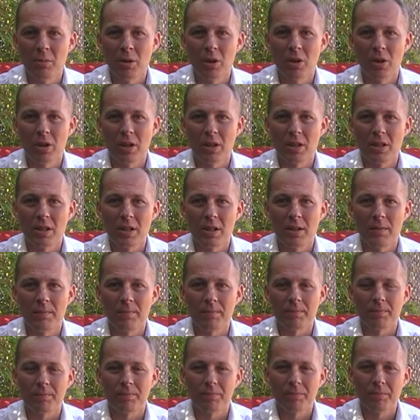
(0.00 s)
marketing.
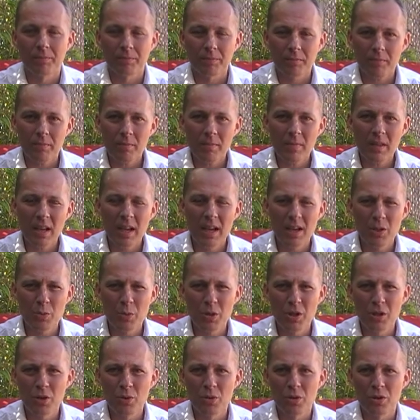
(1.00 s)
As
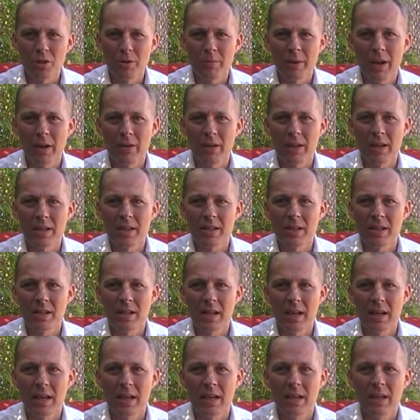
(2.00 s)
we talked about
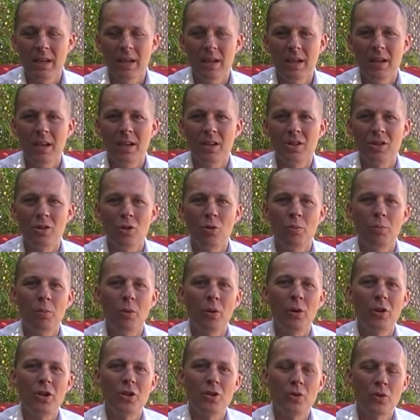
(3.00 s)
yesterday, there's no
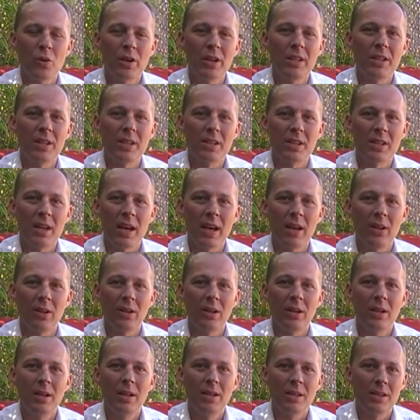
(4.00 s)
point trying to sell
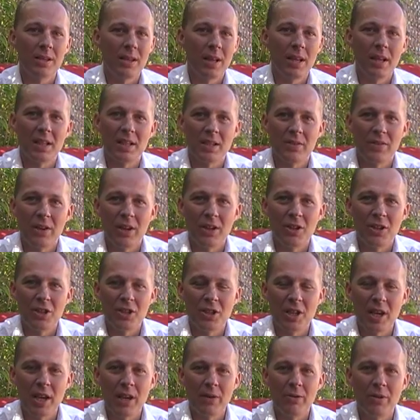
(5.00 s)
steak to
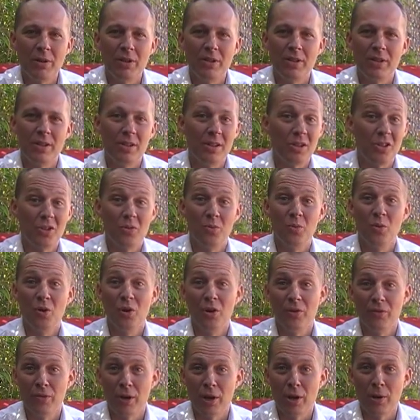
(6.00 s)
vegetarians. It doesn't
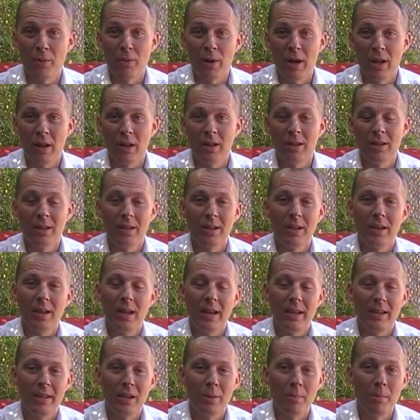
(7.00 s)
work very well,
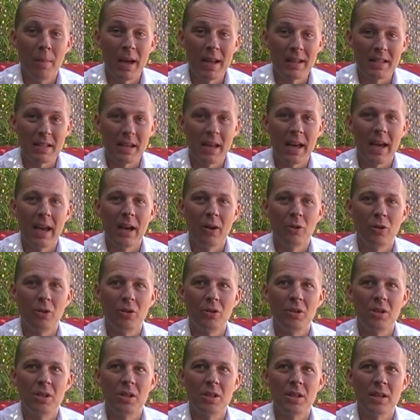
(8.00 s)
no matter how
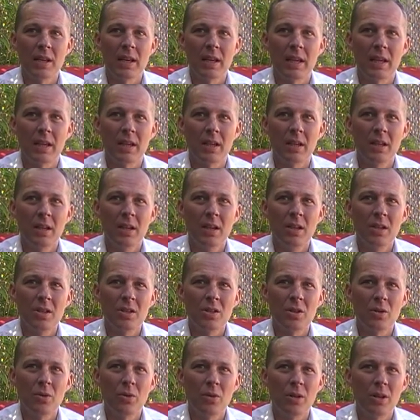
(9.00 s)
good the steak.
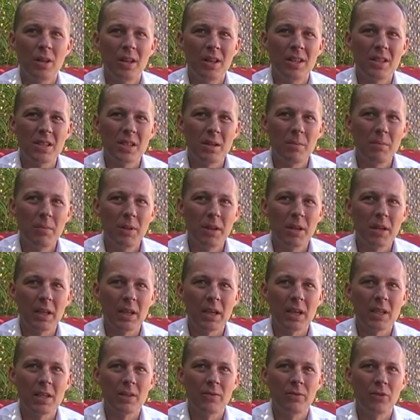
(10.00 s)
So it's simply a
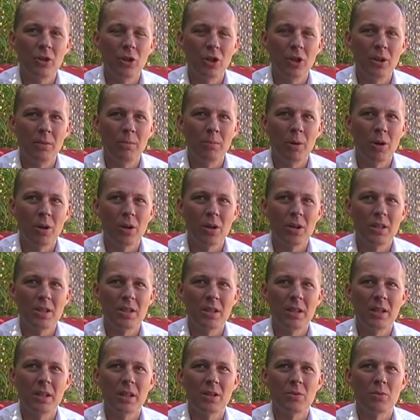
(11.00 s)
case of learning
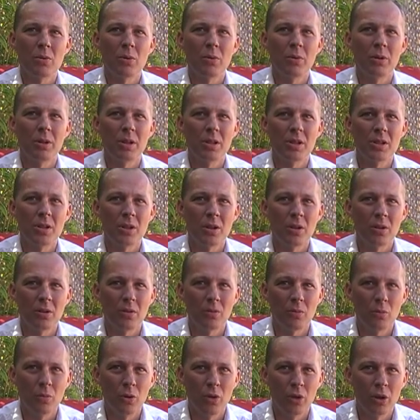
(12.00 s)
marketing. That's what we're going to start
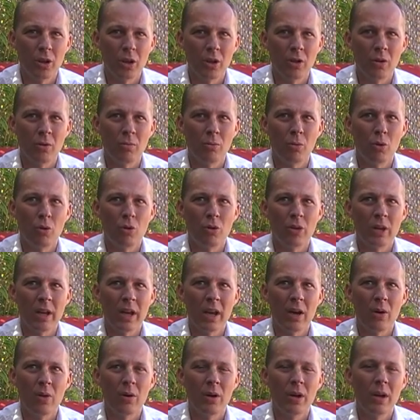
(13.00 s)
working on more
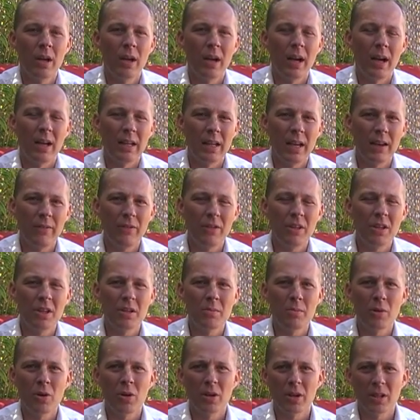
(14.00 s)
now, and having
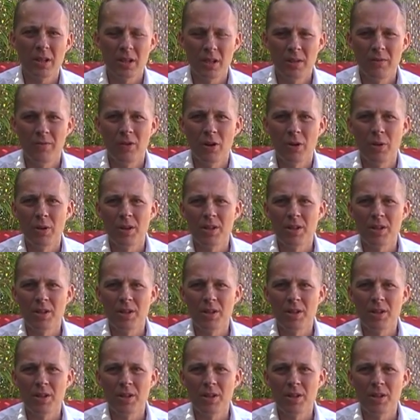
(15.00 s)
this marketing very